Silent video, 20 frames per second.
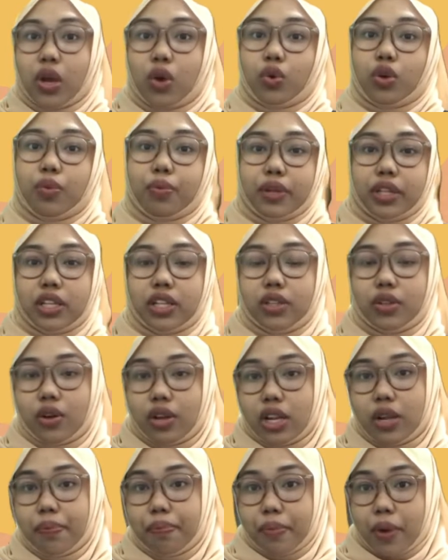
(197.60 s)
will be the
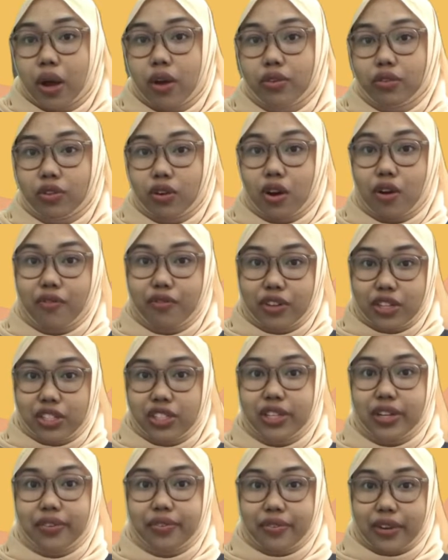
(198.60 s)
dollar pound
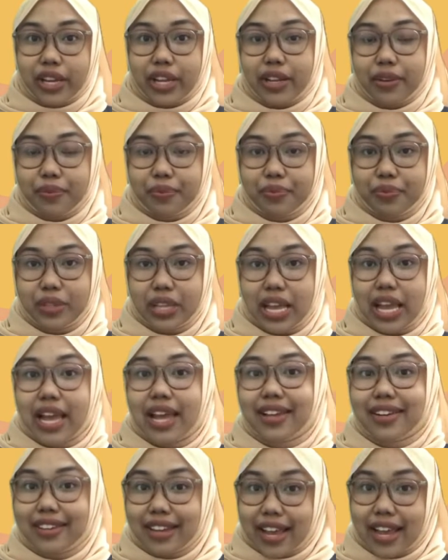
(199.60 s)
conversion rate.
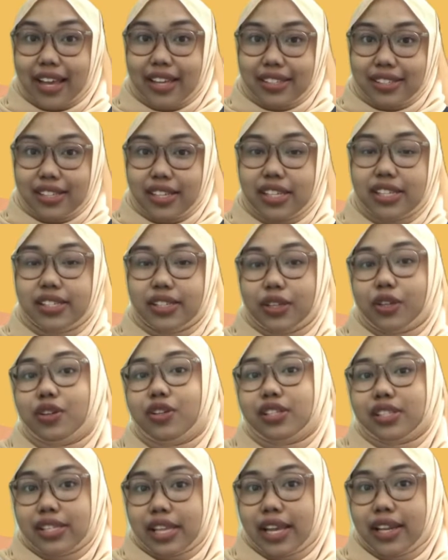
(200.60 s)
Next is
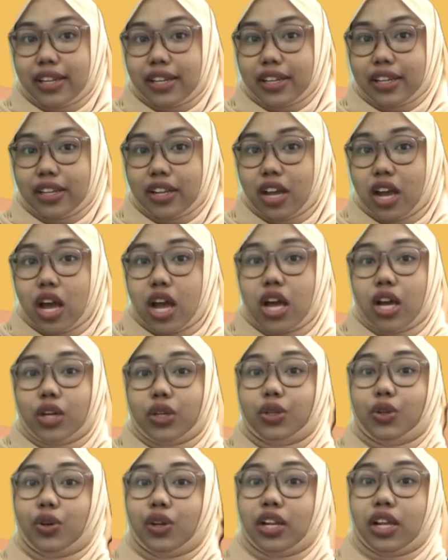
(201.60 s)
gold standard.
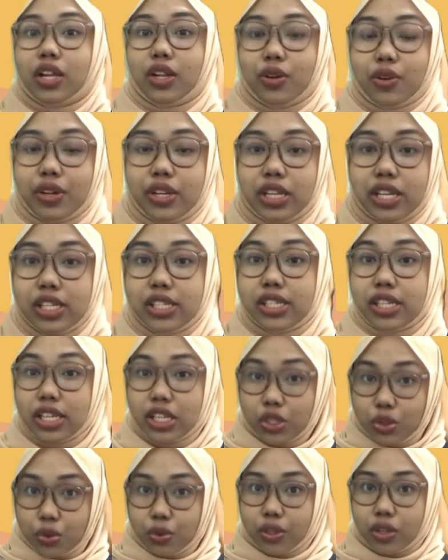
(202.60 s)
Gold alone in
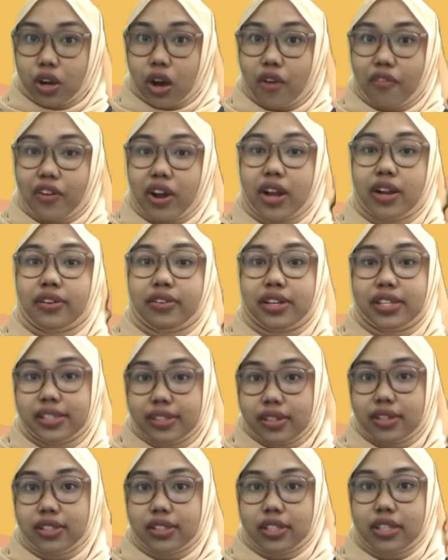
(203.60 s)
issuer of
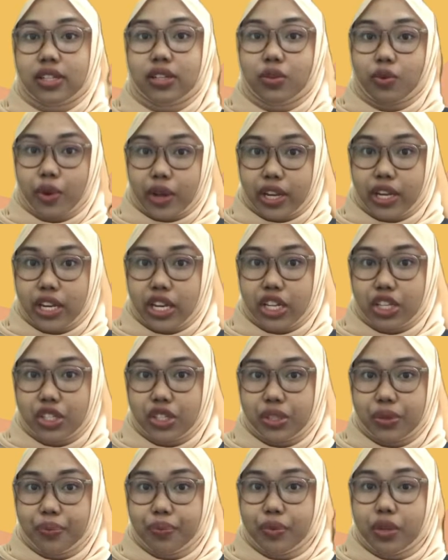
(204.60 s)
unrestricted coinage.
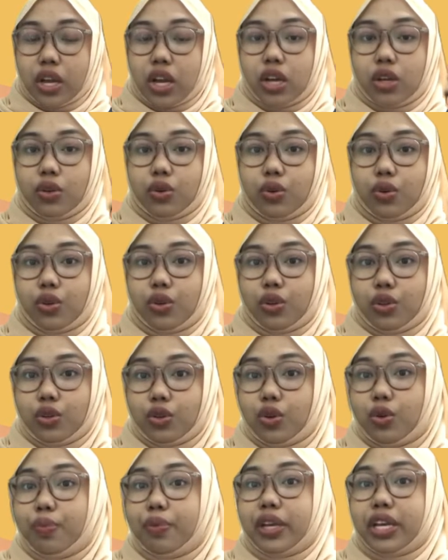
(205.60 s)
Gold
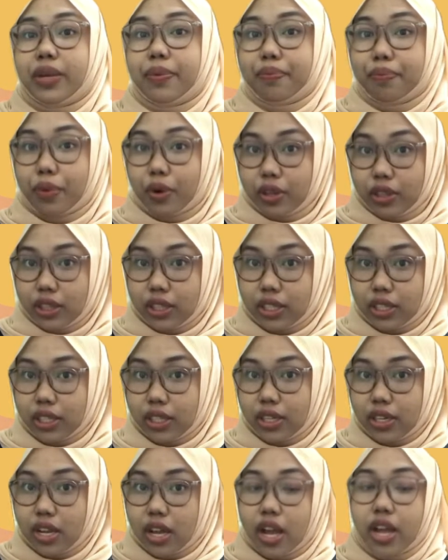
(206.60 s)
could be
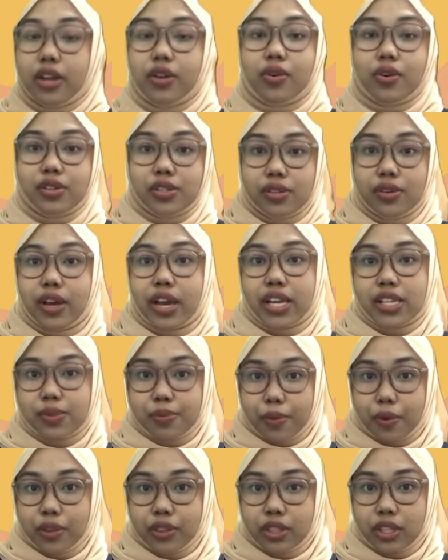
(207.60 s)
imported and also
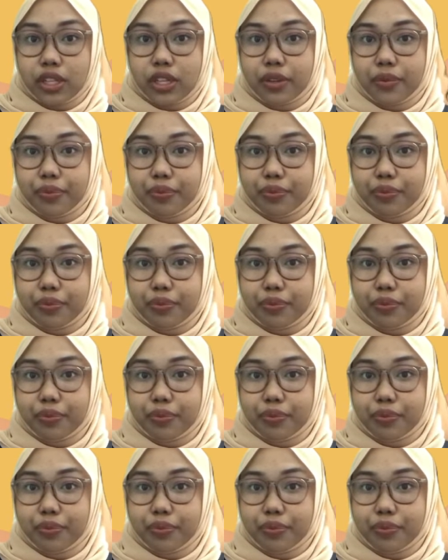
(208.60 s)
exported.